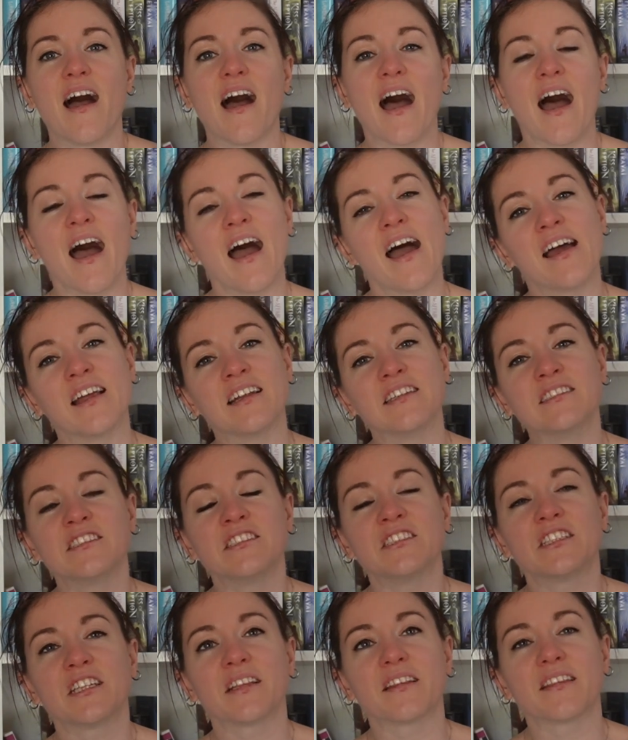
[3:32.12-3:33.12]

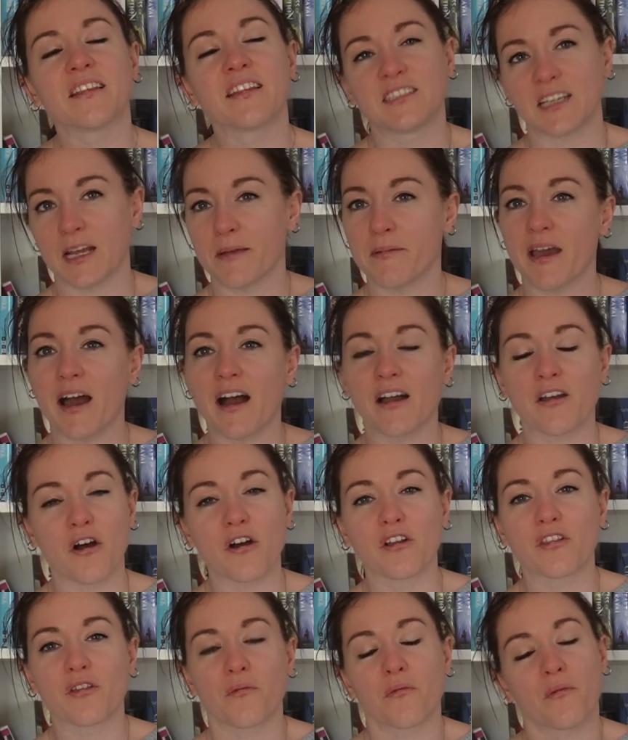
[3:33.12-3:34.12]
And the TBR
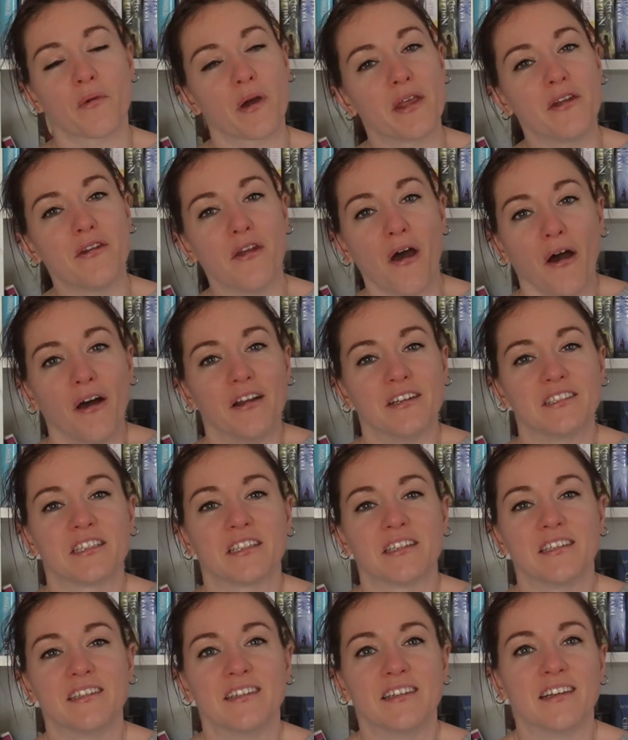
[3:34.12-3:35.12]
Gods were not
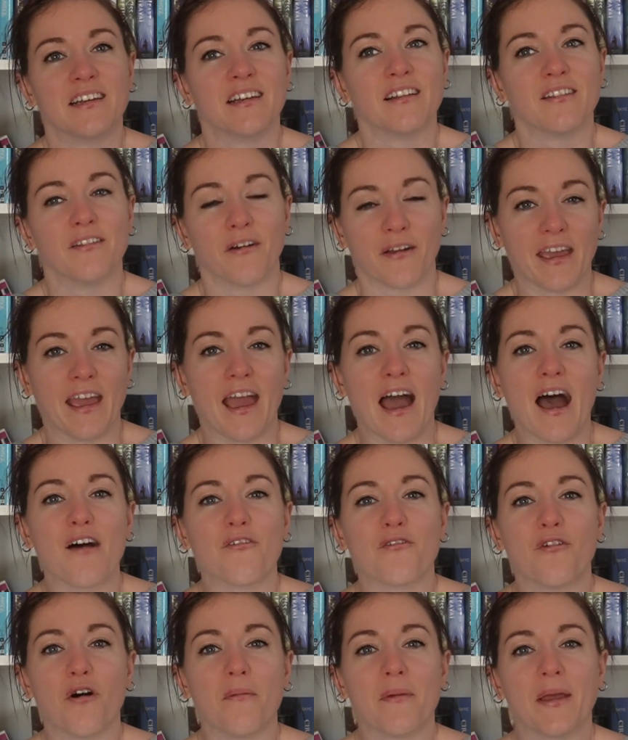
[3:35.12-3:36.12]
looking out
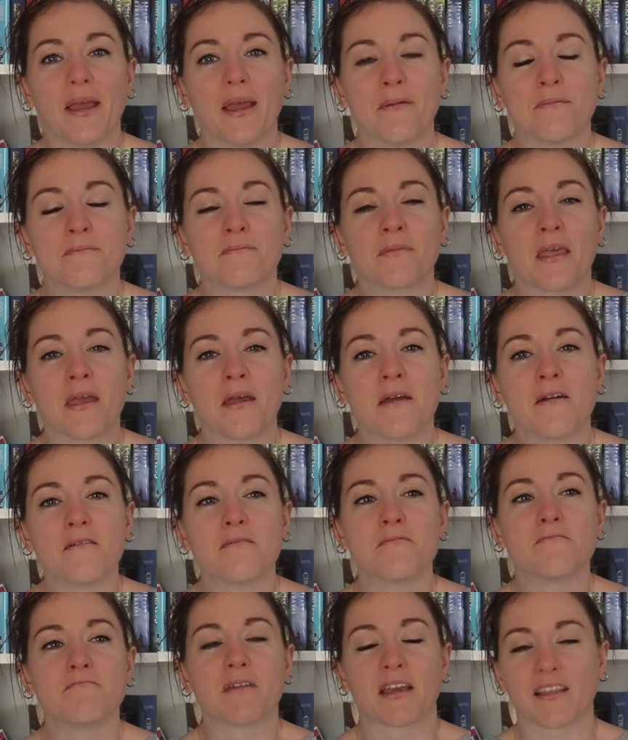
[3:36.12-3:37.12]
for me
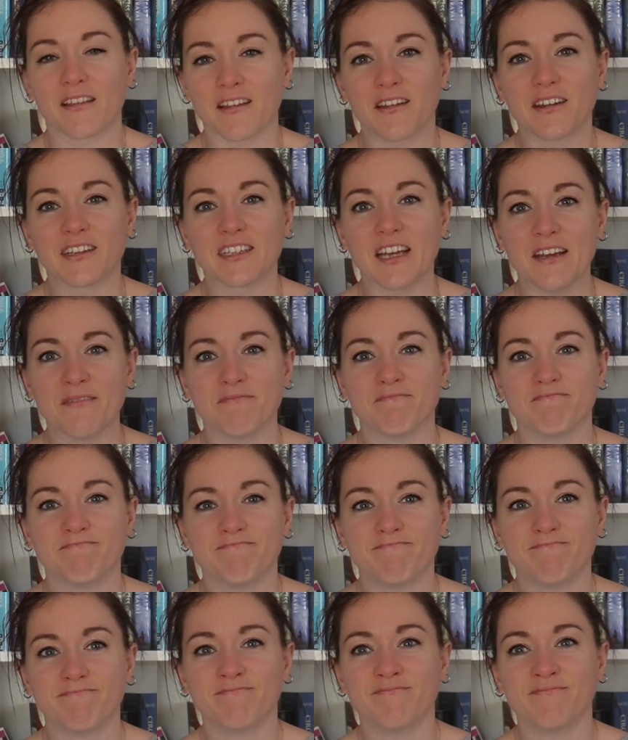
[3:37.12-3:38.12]
because I got a 10.
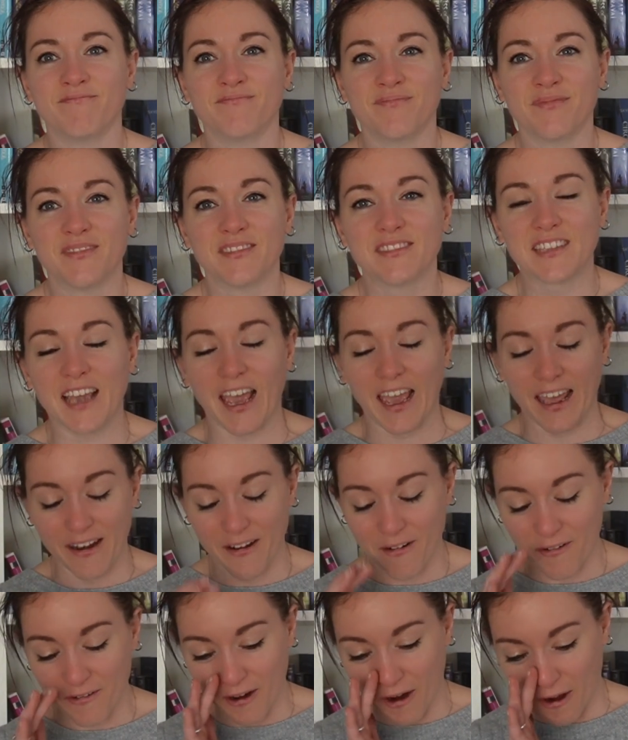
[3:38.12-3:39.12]
10
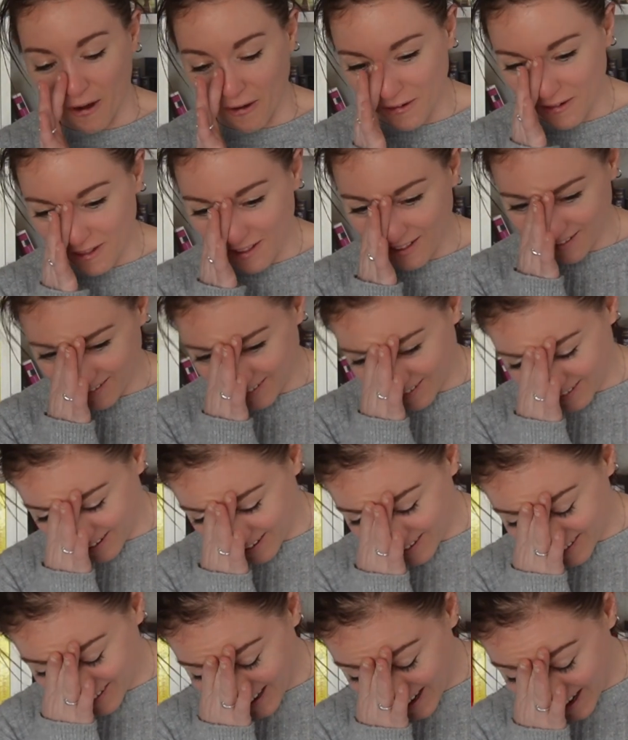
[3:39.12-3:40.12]
rolls.
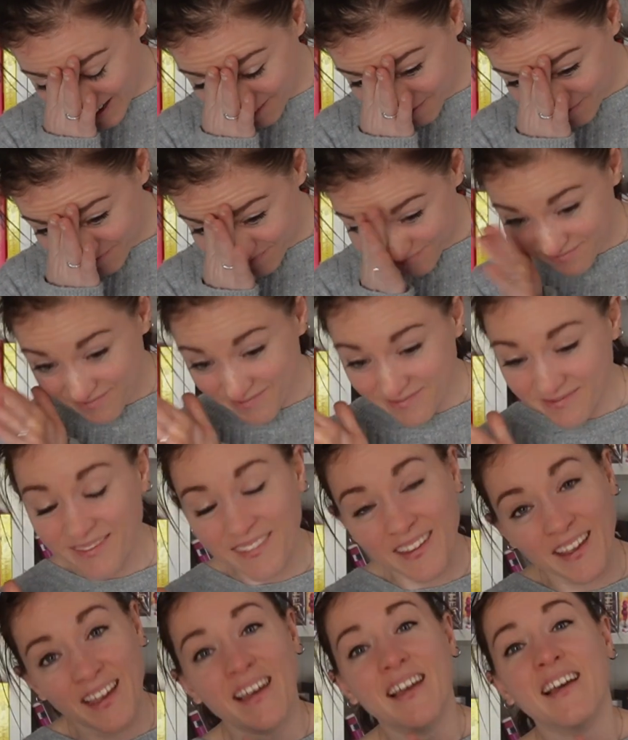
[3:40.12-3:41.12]
Okay,
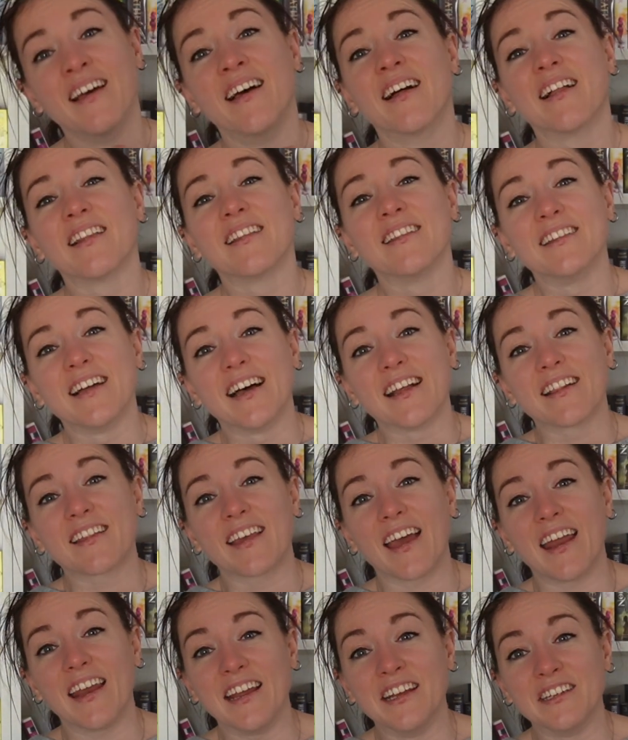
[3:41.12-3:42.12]
let's
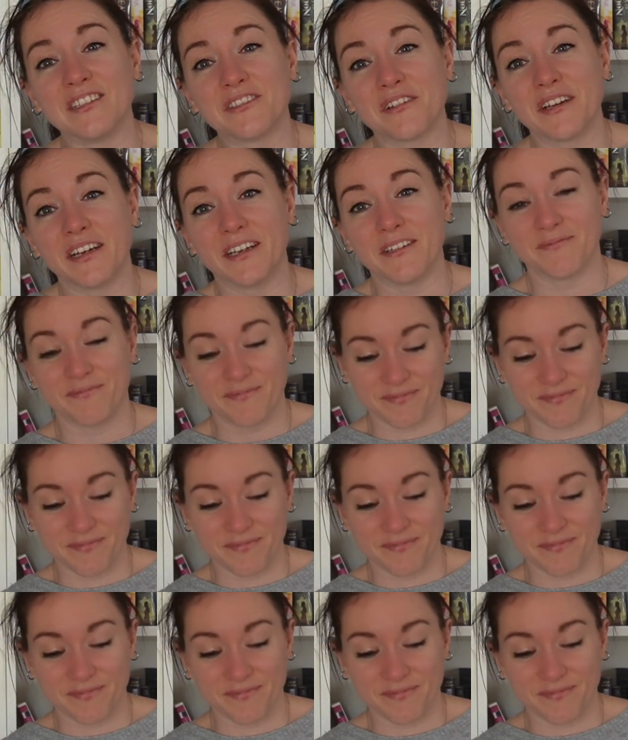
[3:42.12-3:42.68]
get into it.